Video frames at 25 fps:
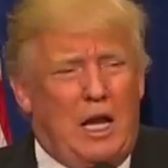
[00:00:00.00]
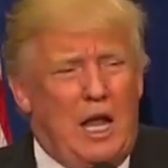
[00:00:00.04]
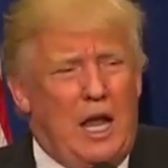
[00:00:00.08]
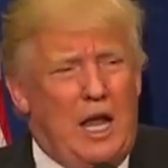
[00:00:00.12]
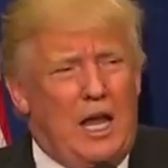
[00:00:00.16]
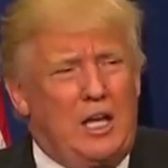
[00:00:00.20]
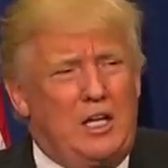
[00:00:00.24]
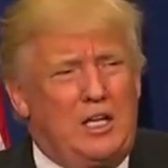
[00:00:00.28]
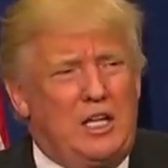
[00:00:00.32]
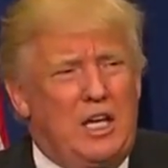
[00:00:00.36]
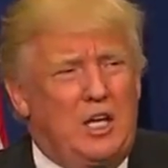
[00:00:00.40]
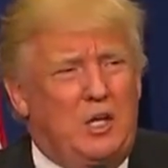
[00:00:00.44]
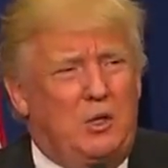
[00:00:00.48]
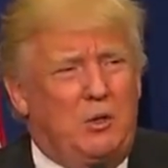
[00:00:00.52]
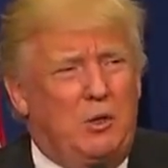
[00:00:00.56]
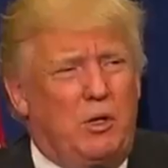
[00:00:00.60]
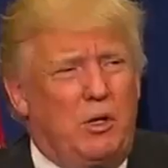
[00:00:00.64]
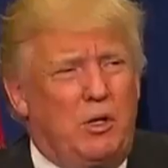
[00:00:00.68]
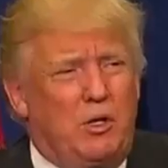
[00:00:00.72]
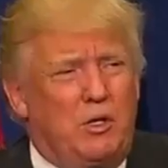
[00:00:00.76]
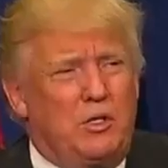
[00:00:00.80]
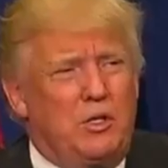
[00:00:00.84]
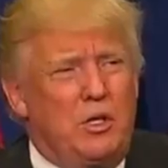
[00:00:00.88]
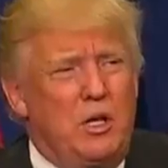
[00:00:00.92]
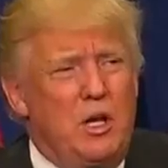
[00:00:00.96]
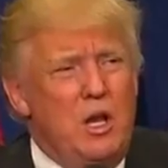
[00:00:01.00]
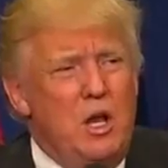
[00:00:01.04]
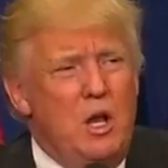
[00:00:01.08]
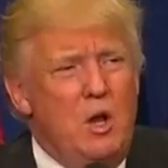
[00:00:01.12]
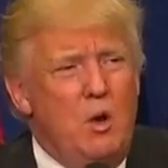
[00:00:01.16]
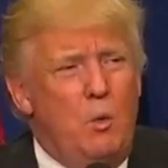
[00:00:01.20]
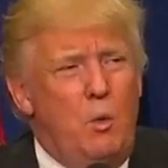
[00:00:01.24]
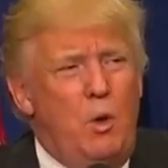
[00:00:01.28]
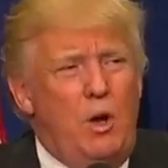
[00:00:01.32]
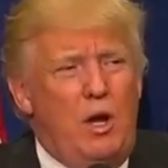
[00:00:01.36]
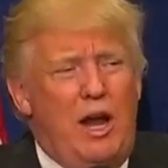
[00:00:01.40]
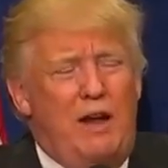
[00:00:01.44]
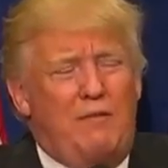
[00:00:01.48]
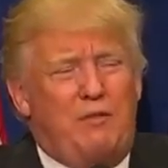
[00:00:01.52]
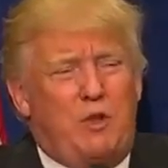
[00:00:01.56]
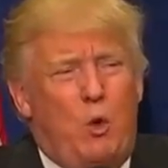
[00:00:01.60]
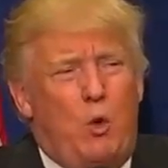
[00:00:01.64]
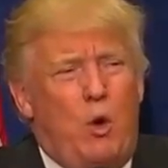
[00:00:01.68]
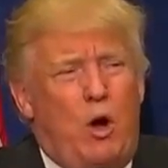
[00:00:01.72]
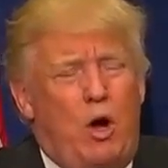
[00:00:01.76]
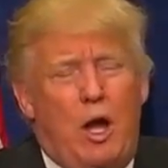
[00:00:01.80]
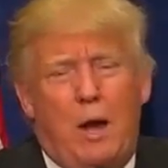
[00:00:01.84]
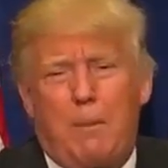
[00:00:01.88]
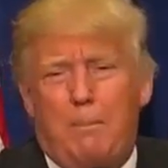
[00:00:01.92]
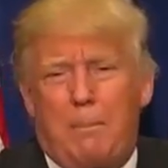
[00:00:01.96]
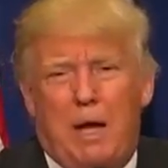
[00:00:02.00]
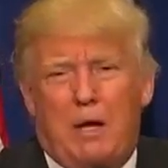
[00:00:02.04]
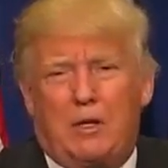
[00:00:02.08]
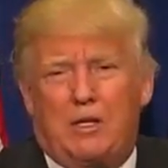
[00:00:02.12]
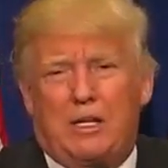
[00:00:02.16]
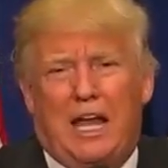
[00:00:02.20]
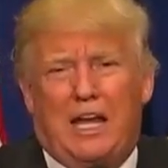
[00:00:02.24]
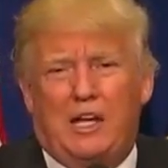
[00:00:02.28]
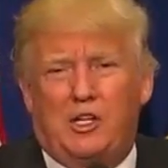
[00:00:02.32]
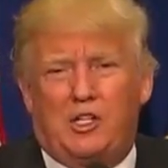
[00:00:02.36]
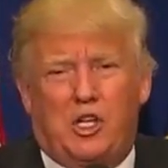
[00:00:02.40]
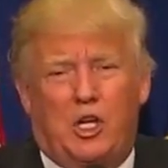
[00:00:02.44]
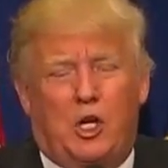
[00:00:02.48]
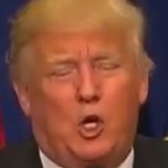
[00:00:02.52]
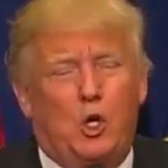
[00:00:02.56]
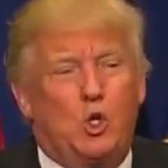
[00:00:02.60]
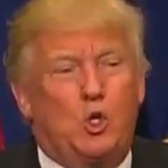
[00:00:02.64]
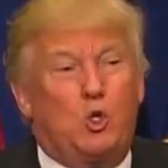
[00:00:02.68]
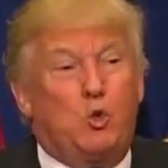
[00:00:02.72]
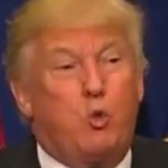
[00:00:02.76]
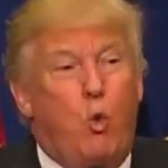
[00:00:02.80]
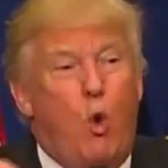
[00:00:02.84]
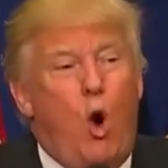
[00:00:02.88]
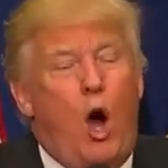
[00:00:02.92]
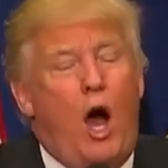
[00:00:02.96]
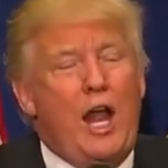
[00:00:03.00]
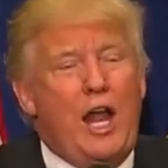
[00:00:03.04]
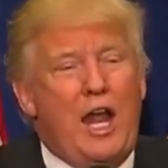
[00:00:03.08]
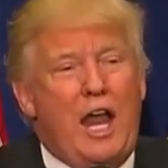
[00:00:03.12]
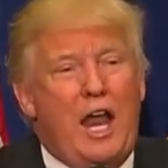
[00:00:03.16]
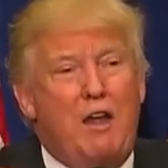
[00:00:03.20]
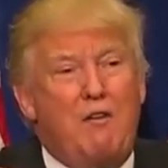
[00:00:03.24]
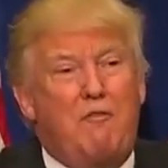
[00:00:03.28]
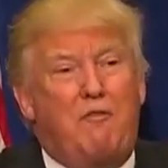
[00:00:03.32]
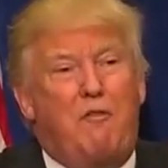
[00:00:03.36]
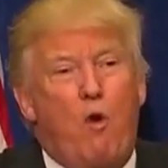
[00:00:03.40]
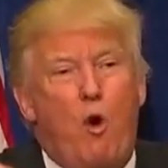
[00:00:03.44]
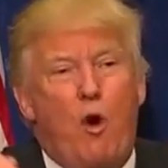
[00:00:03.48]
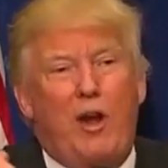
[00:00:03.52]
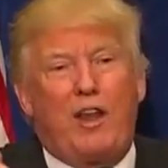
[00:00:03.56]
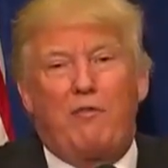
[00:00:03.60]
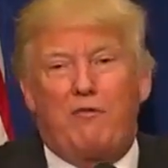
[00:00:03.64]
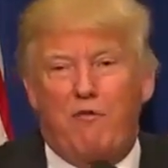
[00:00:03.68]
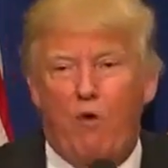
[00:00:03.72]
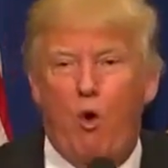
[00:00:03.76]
The move virtually guarantees Donald Trump of the party's nomination.